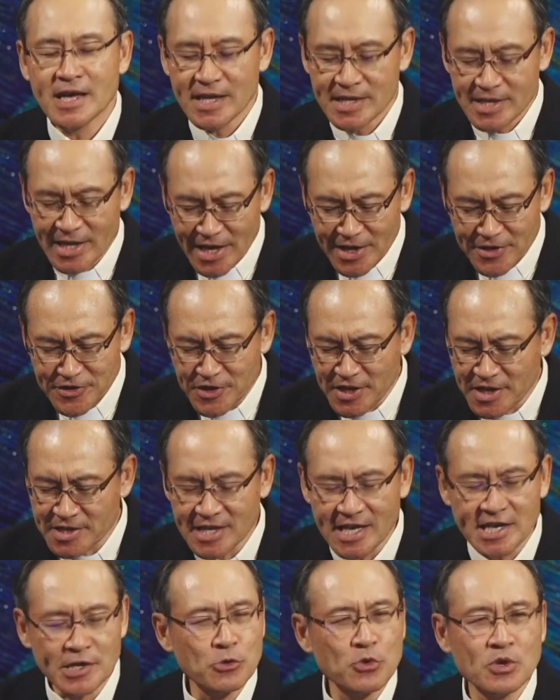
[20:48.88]
They think
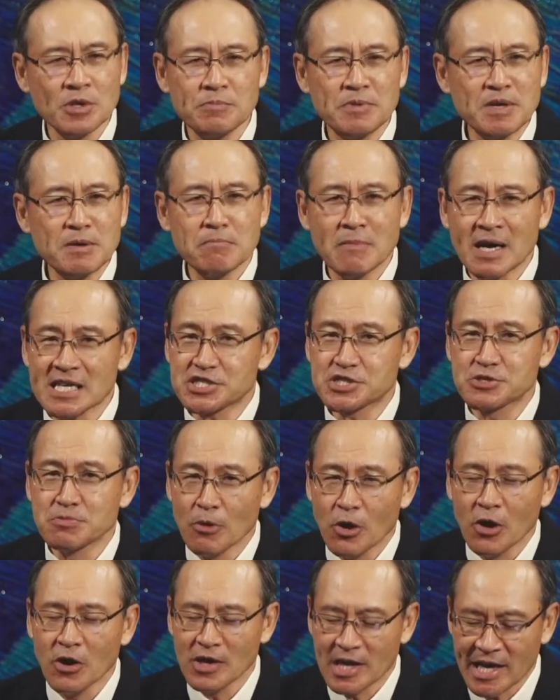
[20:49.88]
that it will be much
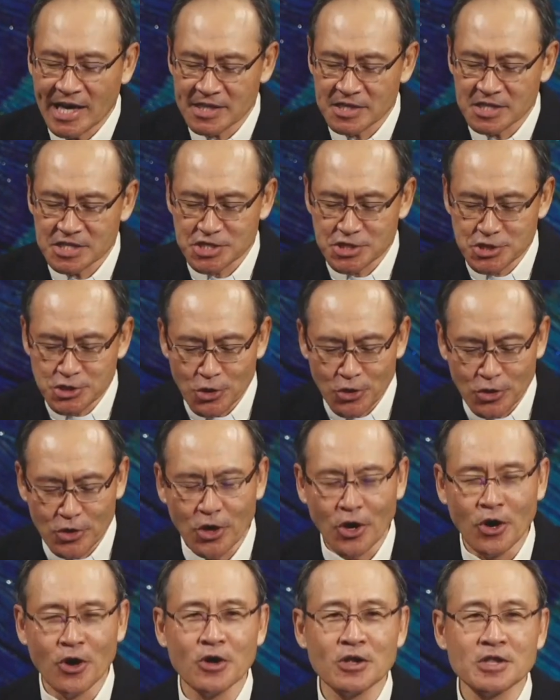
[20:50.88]
more like the
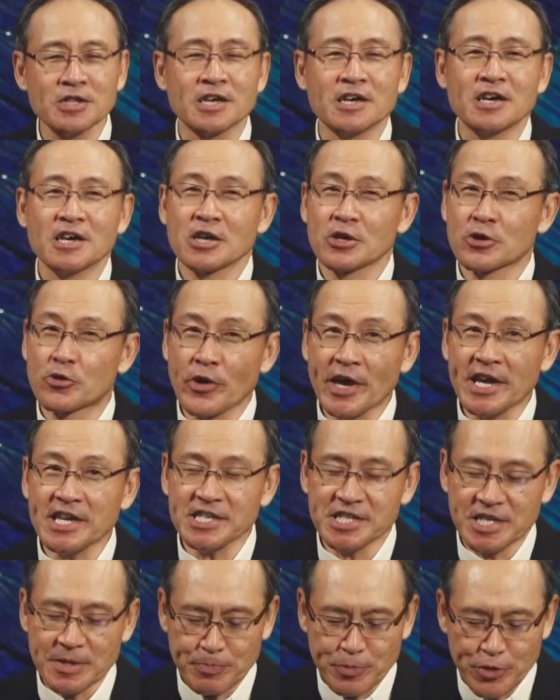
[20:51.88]
so-called
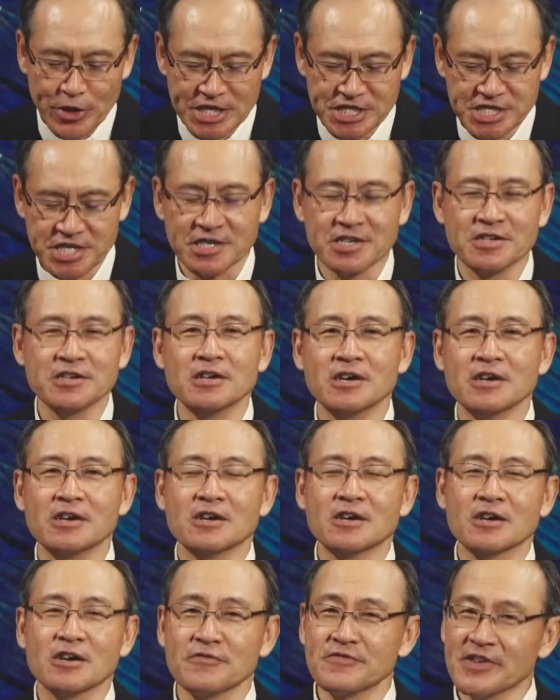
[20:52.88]
Great Depression
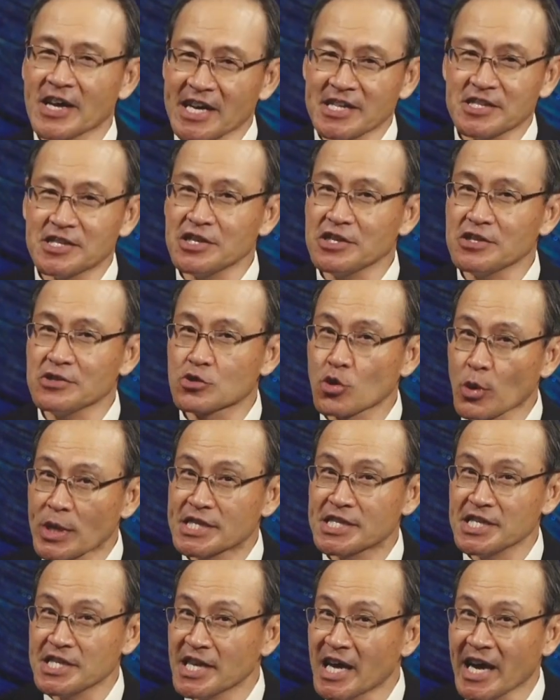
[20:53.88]
of
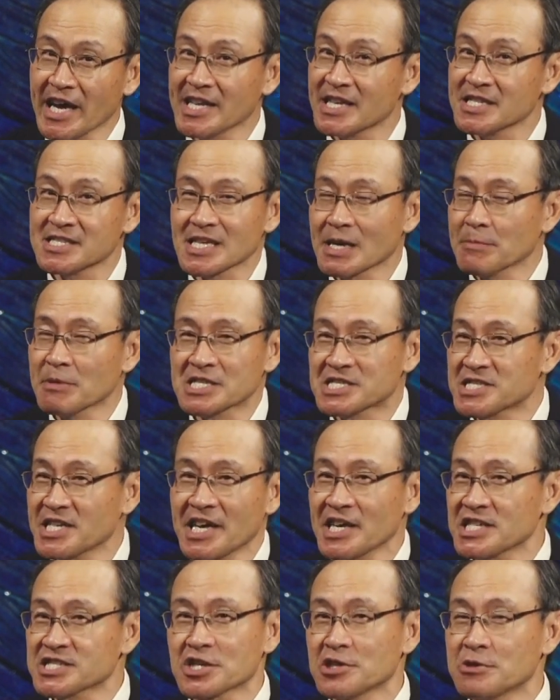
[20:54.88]
1929, and some are
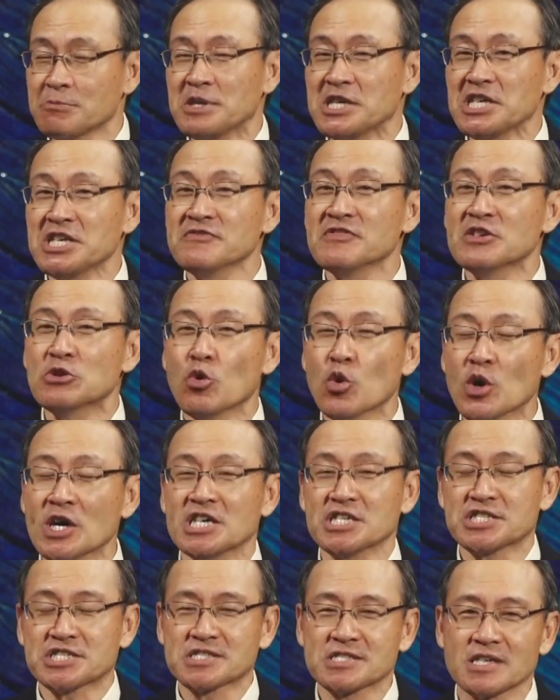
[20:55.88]
saying it's going to be even
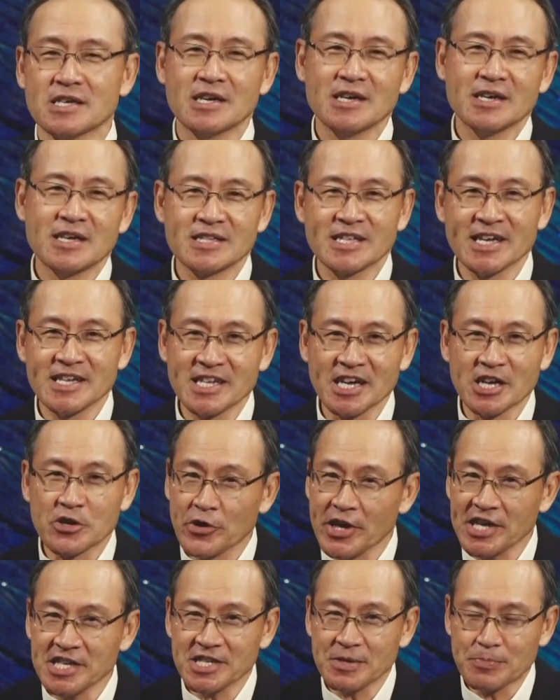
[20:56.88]
worse than the
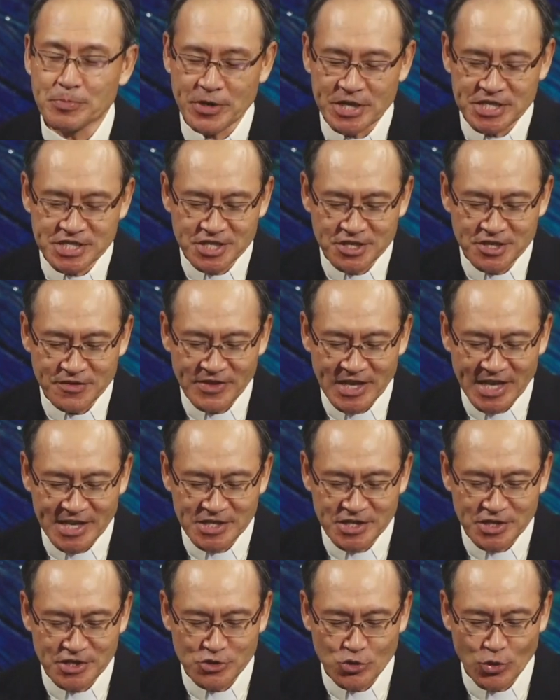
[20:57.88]
Great Depression of
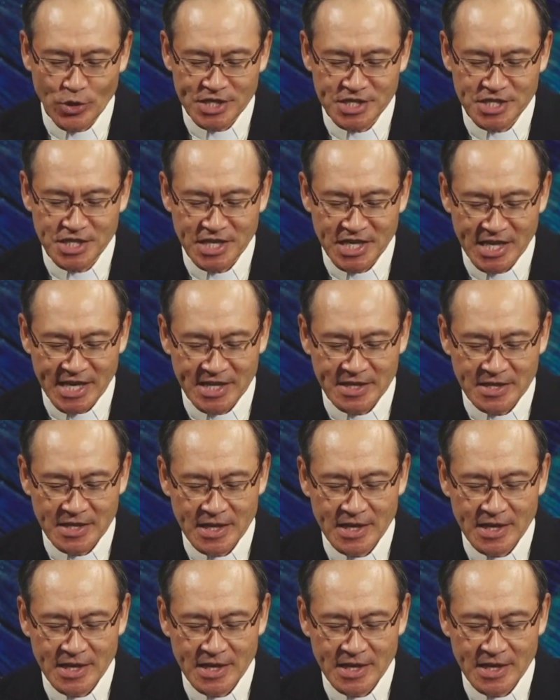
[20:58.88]
1929.